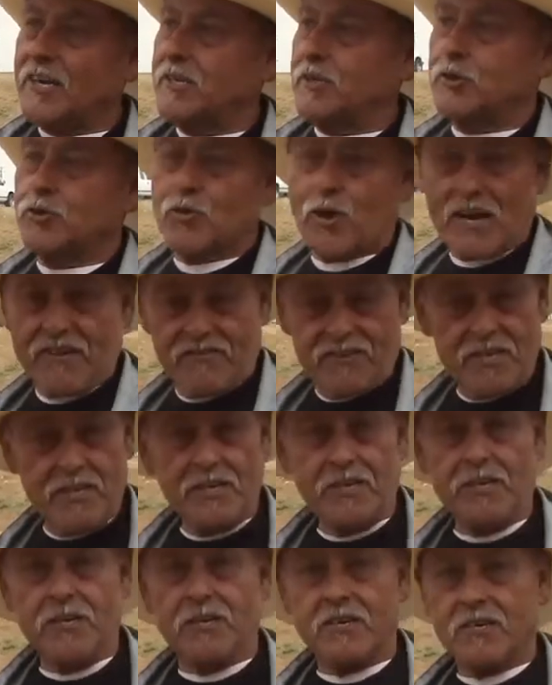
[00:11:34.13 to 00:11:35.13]
to drive
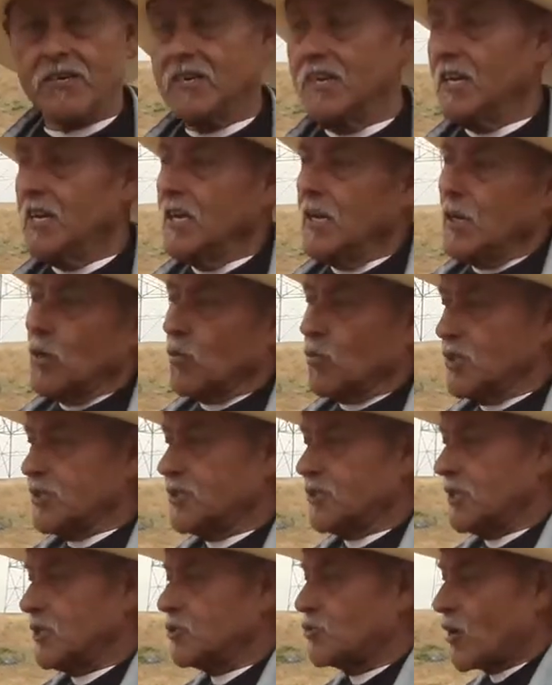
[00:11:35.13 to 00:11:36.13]
in here
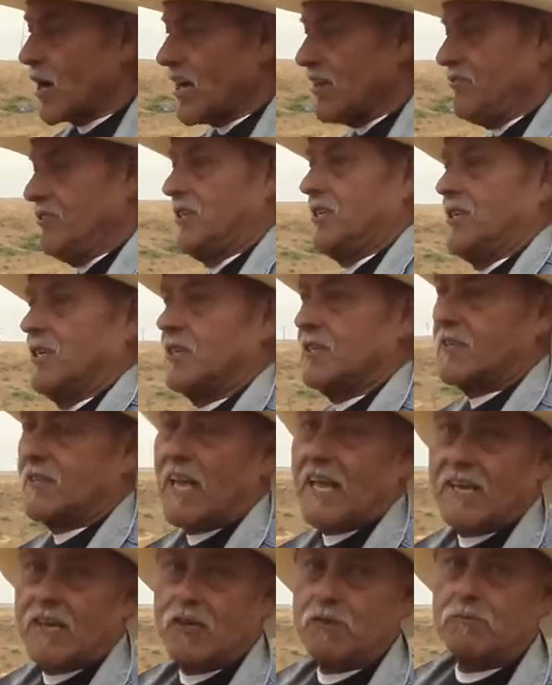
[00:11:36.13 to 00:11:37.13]
once they drive in here
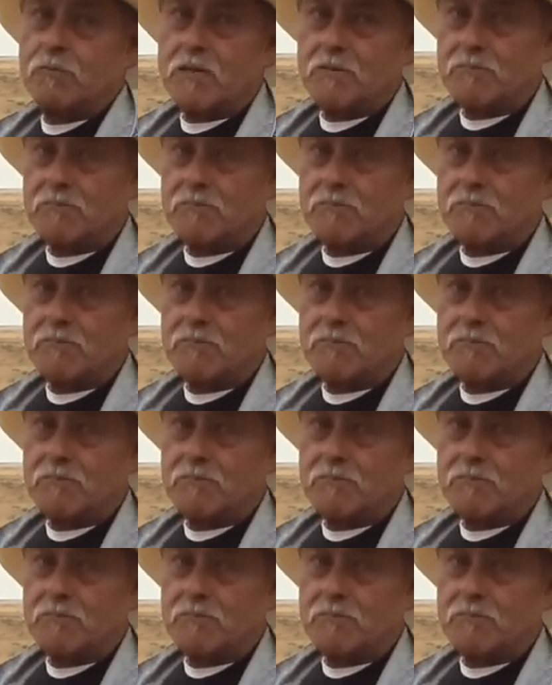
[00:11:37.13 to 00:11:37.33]
they could be